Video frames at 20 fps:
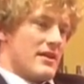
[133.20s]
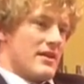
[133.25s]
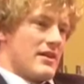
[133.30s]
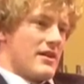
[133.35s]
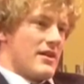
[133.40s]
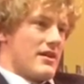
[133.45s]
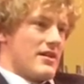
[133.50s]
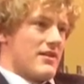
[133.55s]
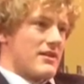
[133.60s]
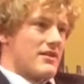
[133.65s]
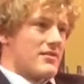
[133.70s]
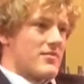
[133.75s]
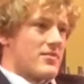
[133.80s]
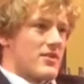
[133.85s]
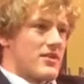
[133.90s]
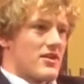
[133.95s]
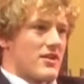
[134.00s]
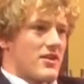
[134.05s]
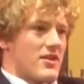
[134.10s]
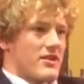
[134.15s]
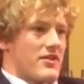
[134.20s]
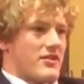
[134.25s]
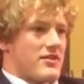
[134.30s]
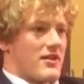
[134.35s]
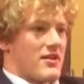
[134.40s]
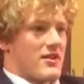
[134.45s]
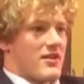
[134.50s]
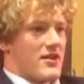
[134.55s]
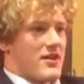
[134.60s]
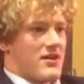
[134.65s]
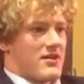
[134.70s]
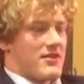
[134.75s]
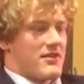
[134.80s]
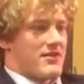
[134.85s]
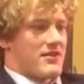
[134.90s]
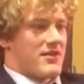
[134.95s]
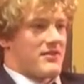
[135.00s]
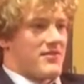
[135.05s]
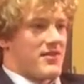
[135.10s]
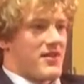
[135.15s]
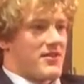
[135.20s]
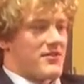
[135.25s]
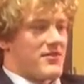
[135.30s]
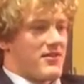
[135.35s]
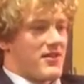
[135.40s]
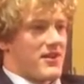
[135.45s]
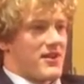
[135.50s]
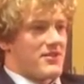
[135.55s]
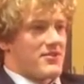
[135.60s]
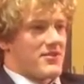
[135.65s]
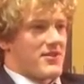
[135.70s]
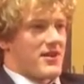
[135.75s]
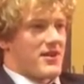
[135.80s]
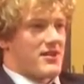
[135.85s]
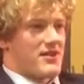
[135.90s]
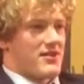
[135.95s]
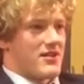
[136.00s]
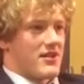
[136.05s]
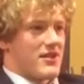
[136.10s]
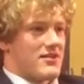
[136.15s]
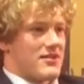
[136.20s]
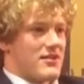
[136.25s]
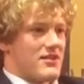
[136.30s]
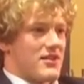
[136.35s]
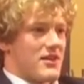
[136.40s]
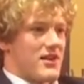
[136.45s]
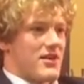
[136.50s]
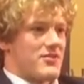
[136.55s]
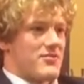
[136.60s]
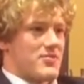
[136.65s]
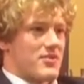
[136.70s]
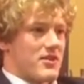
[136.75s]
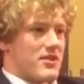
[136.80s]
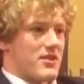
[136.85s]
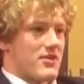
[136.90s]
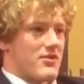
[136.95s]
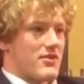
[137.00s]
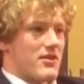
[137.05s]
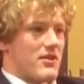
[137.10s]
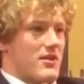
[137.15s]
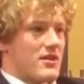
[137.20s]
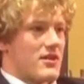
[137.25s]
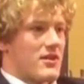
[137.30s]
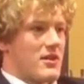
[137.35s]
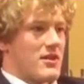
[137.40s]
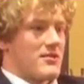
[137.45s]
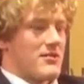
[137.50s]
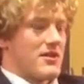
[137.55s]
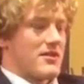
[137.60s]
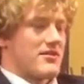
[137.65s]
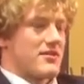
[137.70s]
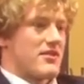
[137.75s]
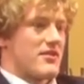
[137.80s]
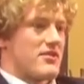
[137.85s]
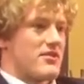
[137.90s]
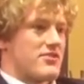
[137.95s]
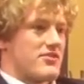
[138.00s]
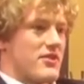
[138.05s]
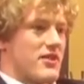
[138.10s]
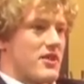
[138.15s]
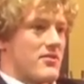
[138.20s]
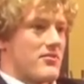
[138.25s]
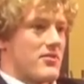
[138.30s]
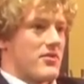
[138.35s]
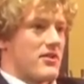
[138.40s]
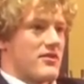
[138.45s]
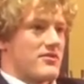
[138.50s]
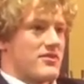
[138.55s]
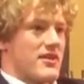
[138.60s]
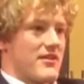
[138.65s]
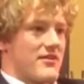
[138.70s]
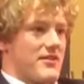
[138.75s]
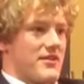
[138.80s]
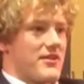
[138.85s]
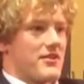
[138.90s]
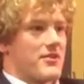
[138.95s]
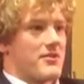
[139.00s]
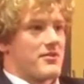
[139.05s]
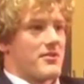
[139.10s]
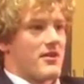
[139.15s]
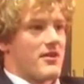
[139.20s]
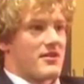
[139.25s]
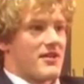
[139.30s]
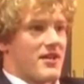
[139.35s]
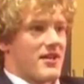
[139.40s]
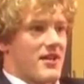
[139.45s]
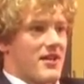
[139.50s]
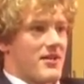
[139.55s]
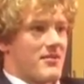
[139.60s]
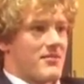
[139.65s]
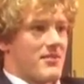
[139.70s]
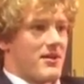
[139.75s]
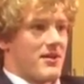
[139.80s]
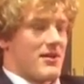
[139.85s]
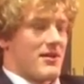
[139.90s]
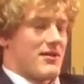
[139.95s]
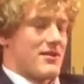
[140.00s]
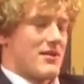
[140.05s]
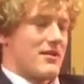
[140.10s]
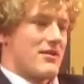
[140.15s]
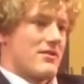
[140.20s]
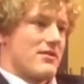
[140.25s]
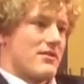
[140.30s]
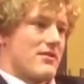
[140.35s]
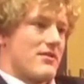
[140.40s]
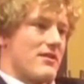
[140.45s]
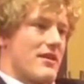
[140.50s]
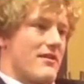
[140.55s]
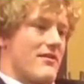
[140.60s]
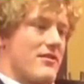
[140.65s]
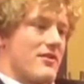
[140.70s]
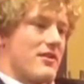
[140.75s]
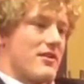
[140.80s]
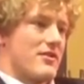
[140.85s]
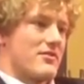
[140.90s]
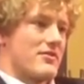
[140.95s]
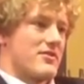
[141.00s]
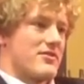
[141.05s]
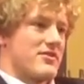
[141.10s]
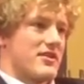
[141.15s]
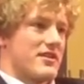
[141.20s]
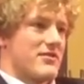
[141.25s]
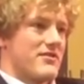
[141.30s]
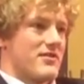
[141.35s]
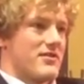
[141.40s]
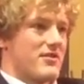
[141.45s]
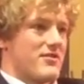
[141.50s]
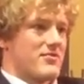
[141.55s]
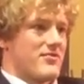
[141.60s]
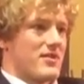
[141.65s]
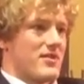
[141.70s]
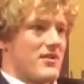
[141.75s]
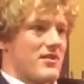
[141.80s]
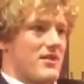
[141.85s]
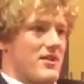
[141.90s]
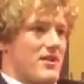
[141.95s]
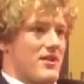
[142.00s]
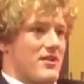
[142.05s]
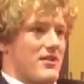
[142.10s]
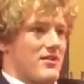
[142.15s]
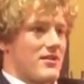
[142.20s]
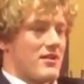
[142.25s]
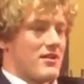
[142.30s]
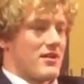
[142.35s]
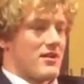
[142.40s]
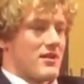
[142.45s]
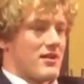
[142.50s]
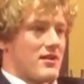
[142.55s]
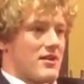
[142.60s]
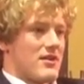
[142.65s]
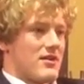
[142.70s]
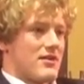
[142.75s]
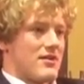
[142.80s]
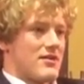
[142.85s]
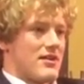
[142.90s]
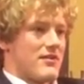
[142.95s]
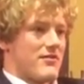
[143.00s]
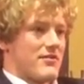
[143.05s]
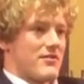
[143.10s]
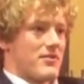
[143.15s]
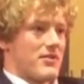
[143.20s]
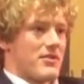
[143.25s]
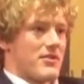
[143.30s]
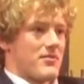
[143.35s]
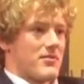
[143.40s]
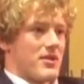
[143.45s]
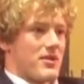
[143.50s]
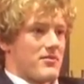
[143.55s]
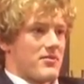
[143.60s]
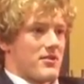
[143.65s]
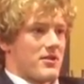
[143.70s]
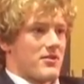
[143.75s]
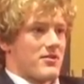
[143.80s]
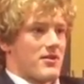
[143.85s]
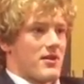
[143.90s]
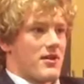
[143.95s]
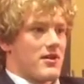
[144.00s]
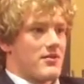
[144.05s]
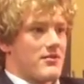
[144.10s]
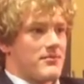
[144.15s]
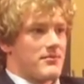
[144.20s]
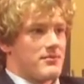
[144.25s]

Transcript: They look pretty good. Their defense flies around a lot, and their line's pretty quick. I'd say their strong point is definitely their run game. They don't have a lot of receivers, but yeah, they definitely run the ball pretty well.